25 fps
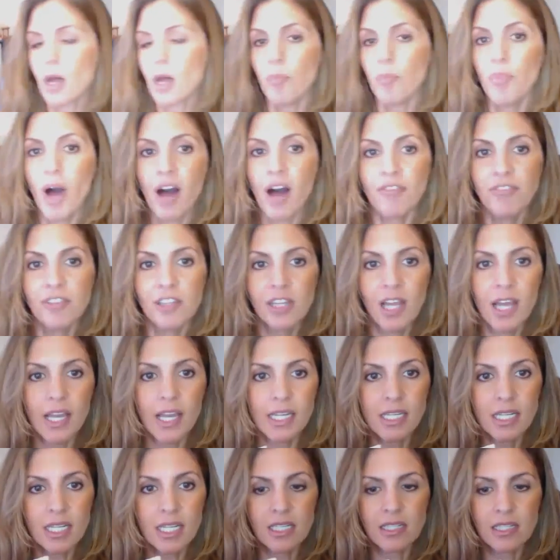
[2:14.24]

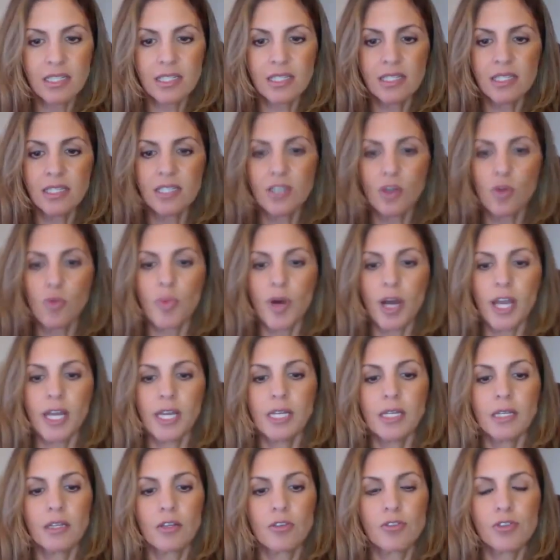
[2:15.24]
apophyllite and
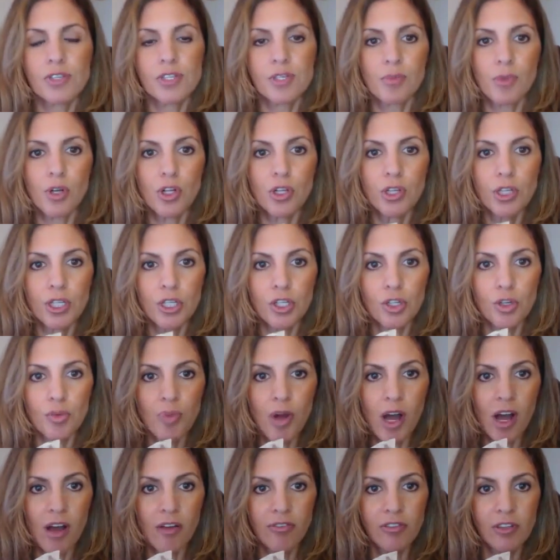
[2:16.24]
stilbite. There's some
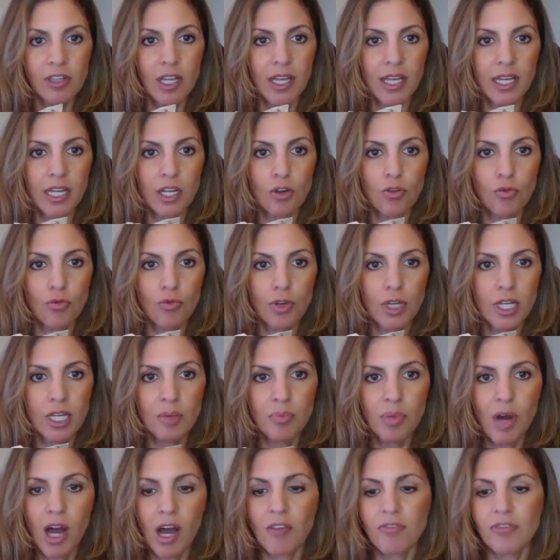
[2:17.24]
clear apophyllite,
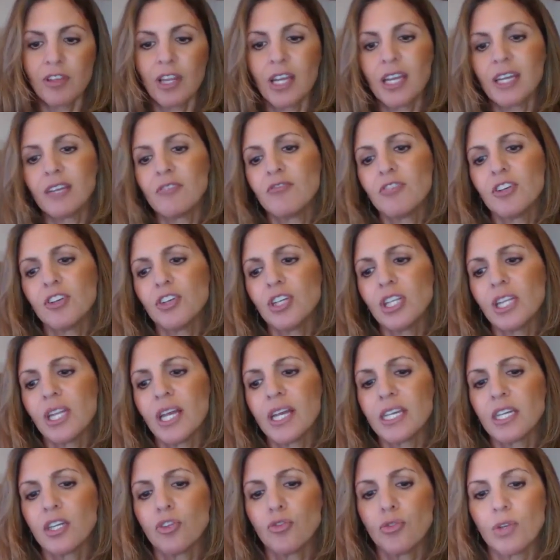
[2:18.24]
green apophyllite, very
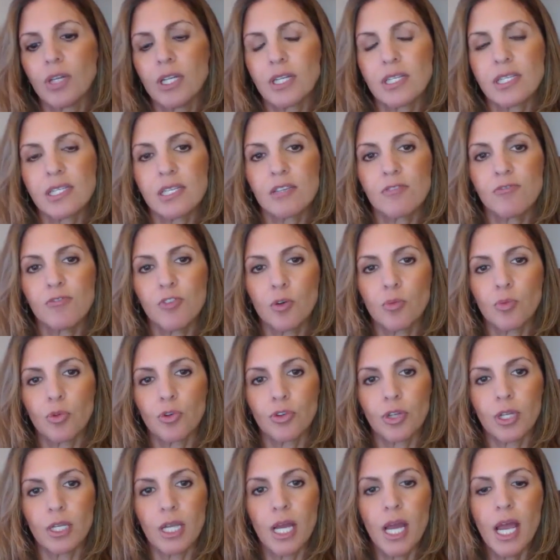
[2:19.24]
light green, seafoam
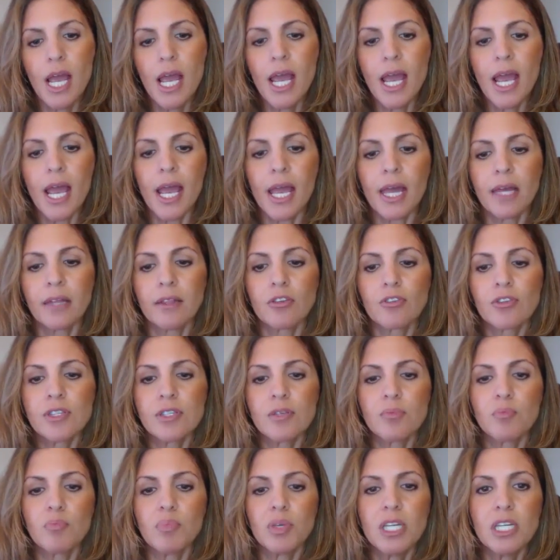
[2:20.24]
green, and
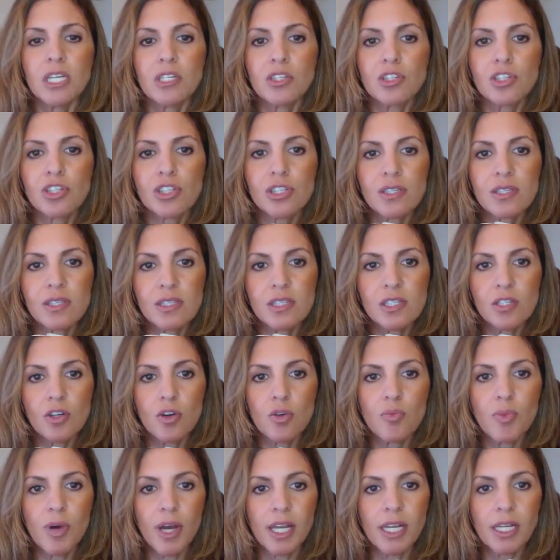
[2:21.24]
there's some peach
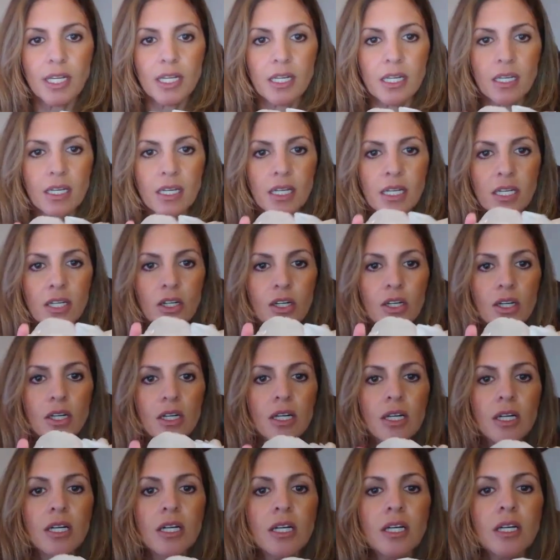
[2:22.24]
stilbite in
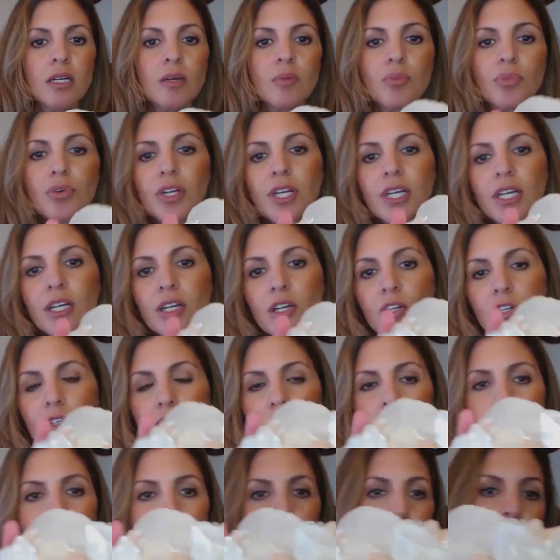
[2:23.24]
here. Bring you
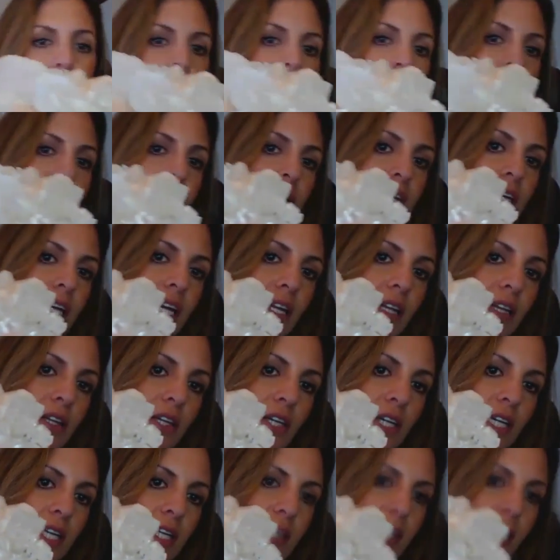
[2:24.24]
closer in there to get a
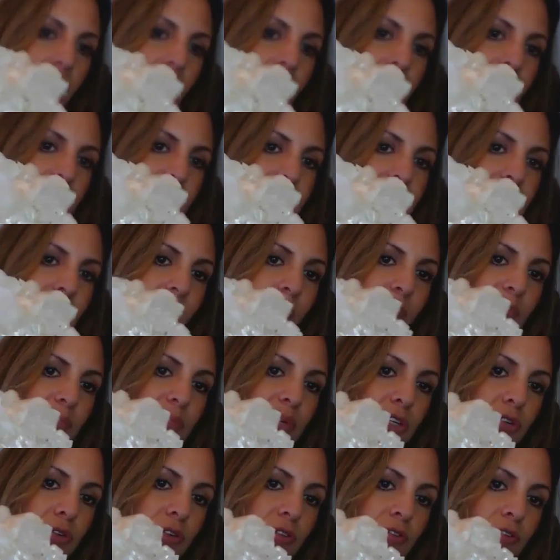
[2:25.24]
look at that. Isn't that
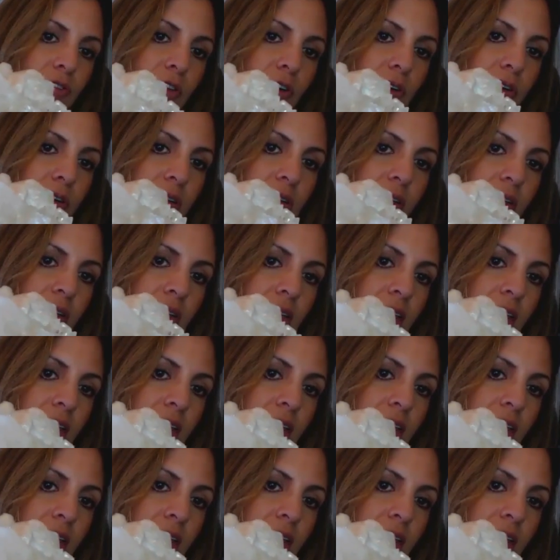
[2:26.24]
beautiful?